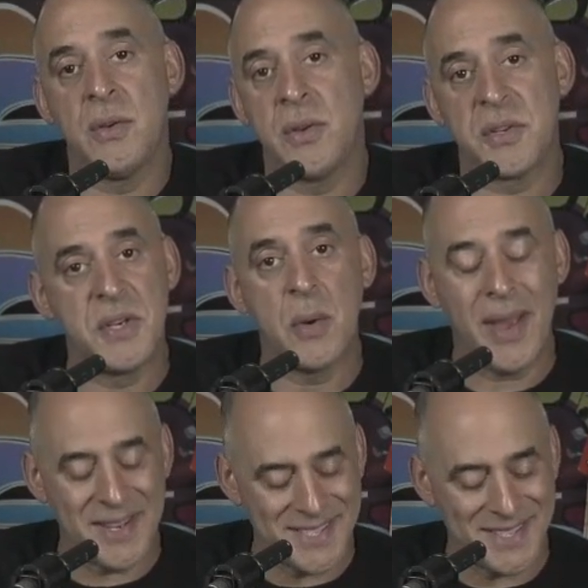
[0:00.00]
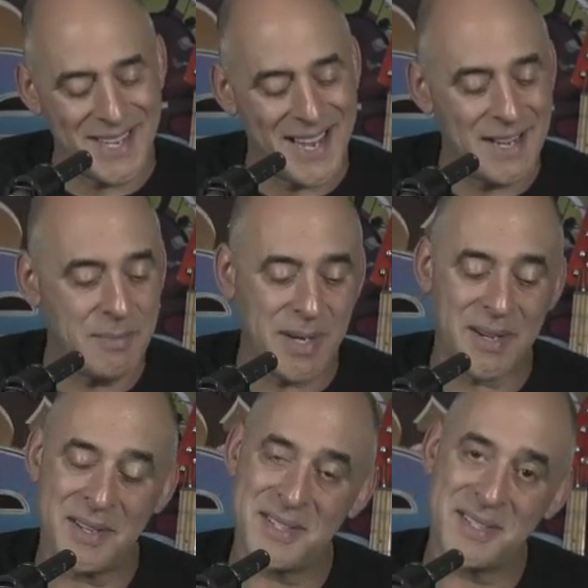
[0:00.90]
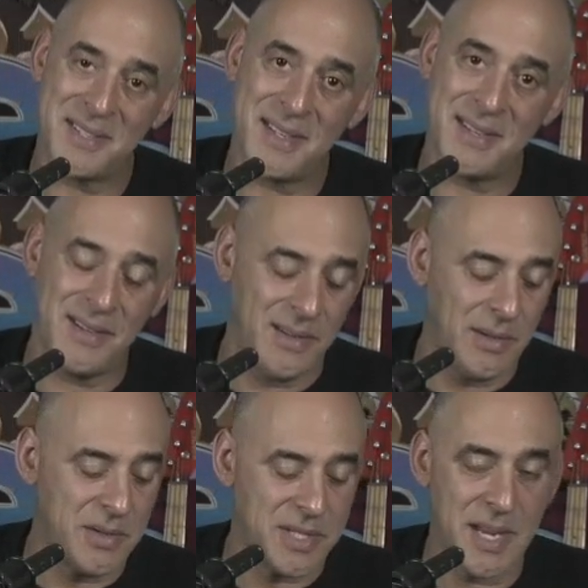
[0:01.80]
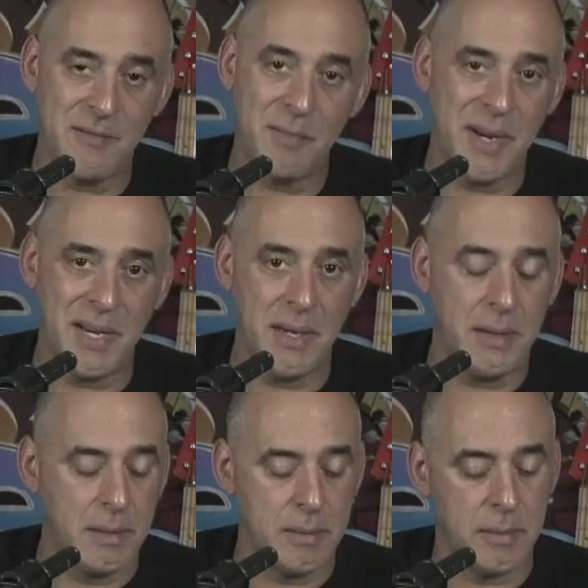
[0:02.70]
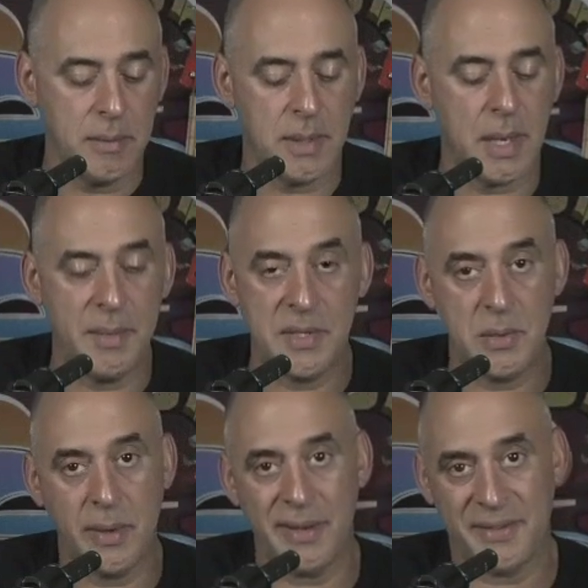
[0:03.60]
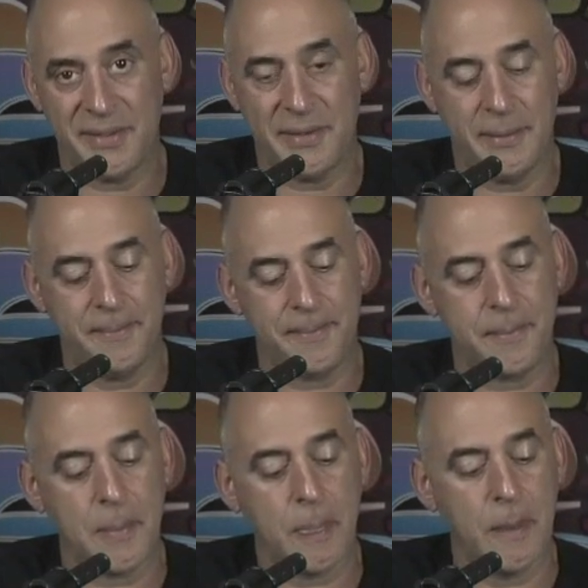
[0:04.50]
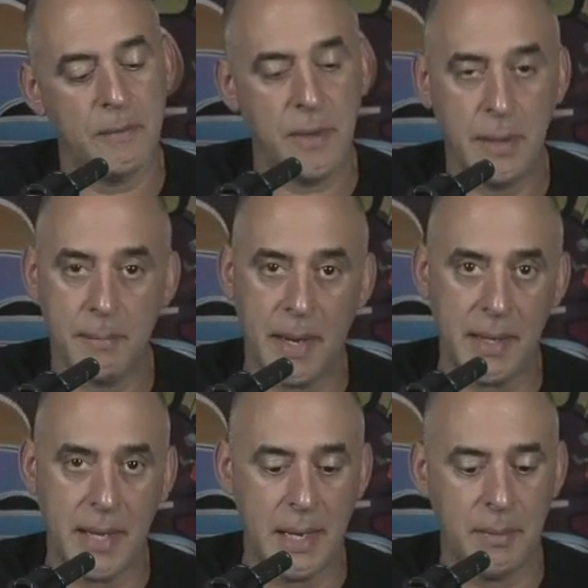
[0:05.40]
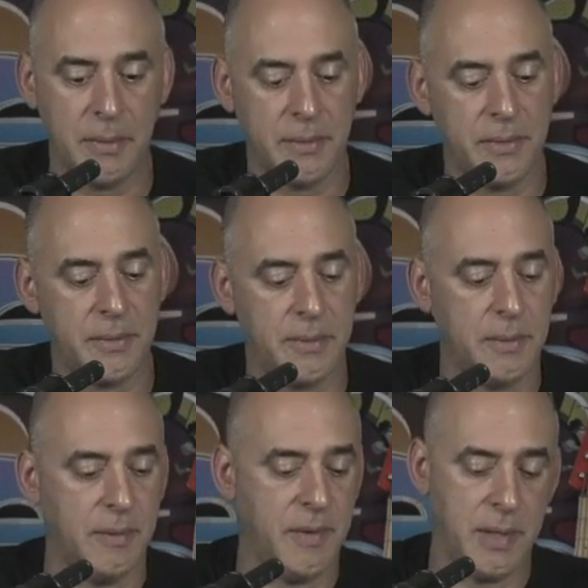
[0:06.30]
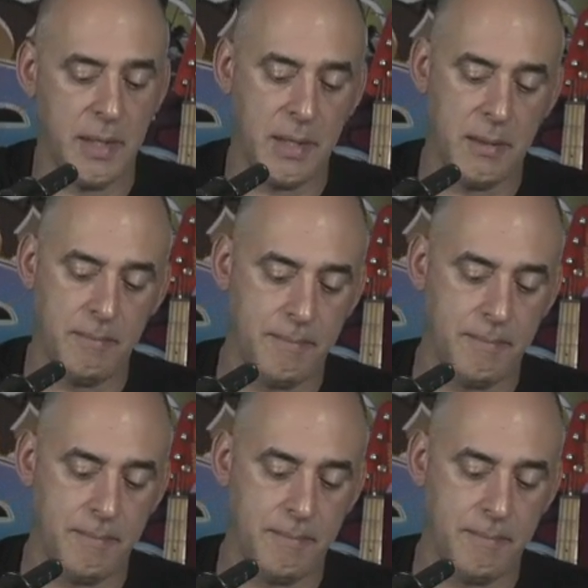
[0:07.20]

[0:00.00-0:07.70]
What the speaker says: There's no S at the end because you save money coming to us. If you need mic cables, if you need,